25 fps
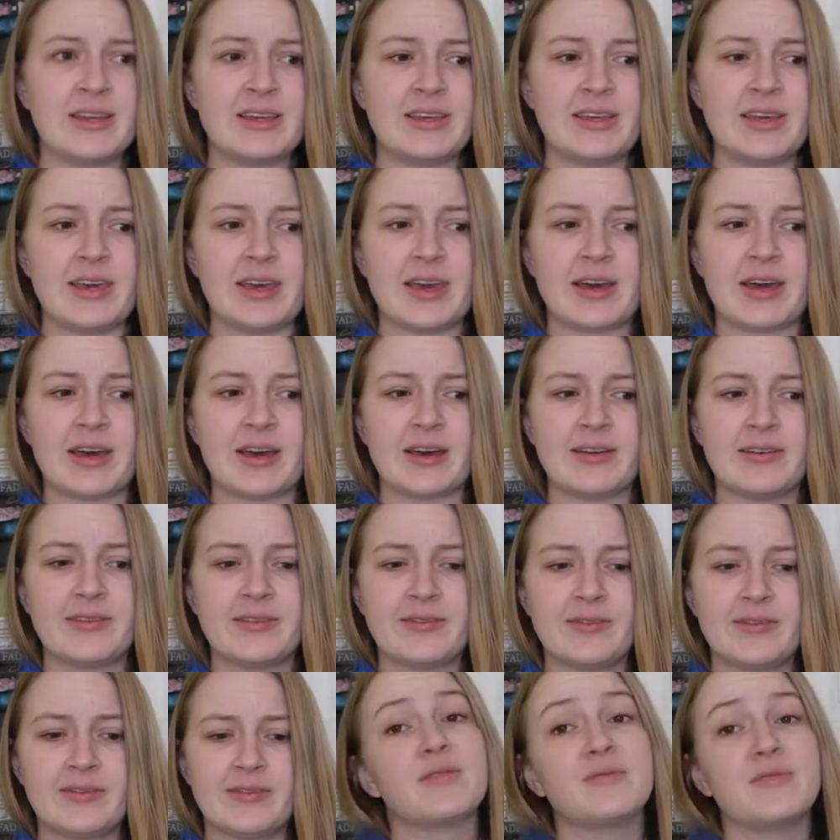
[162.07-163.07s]
Yeah.
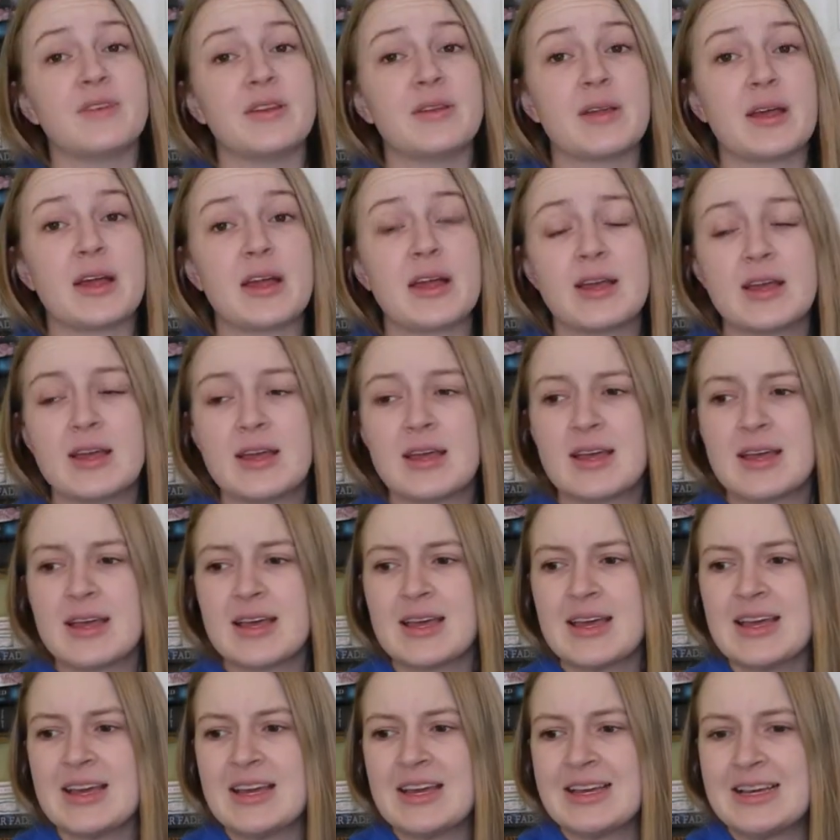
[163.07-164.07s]
Athena.
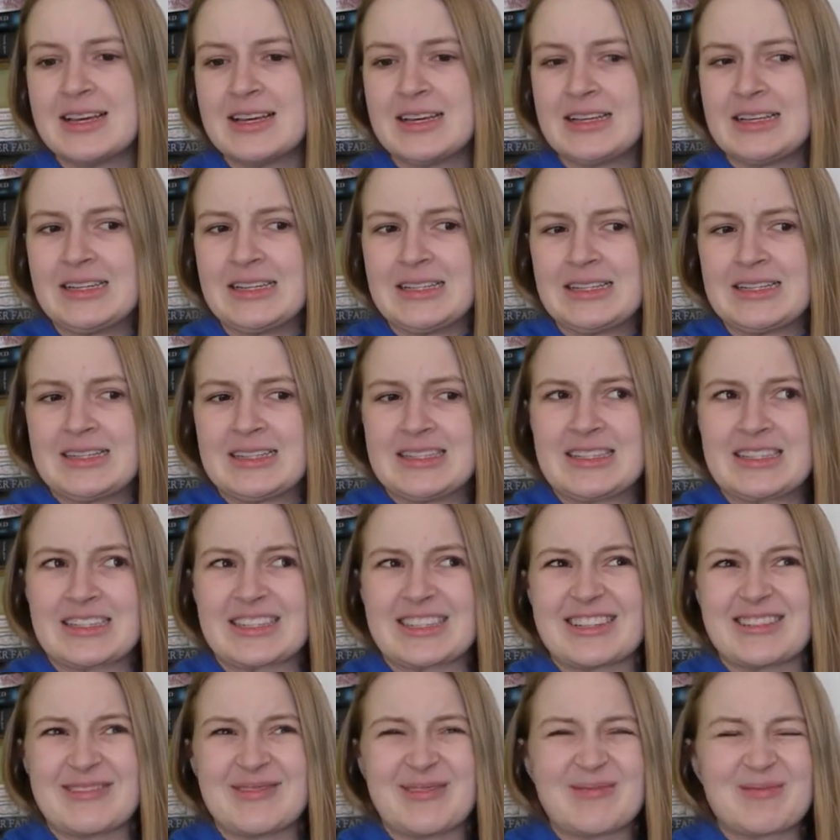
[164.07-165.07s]
I
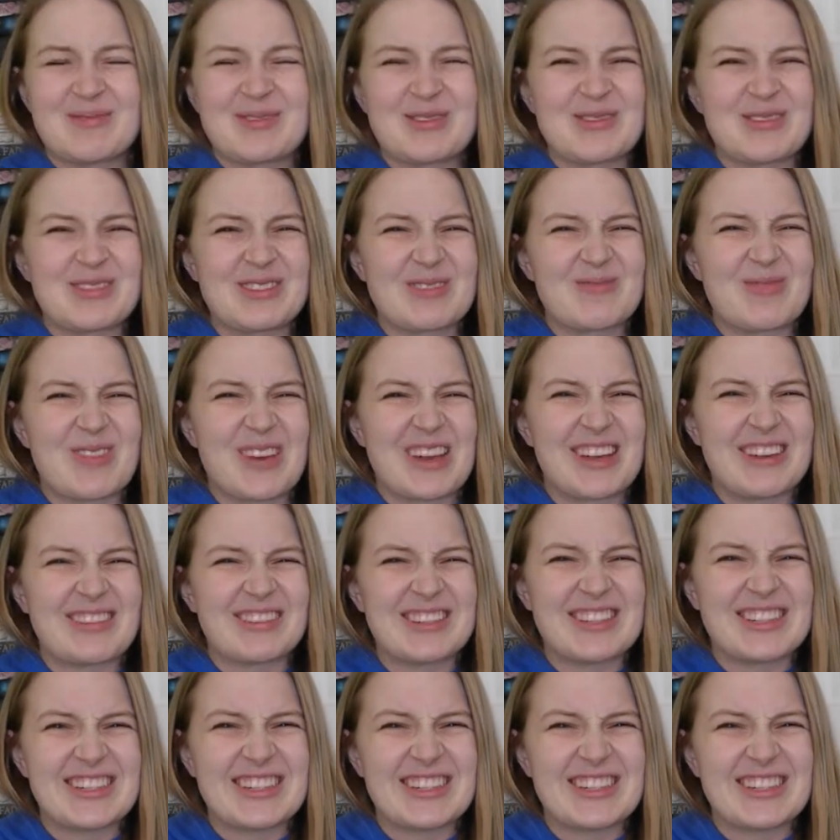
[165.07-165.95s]
can't remember who it's by right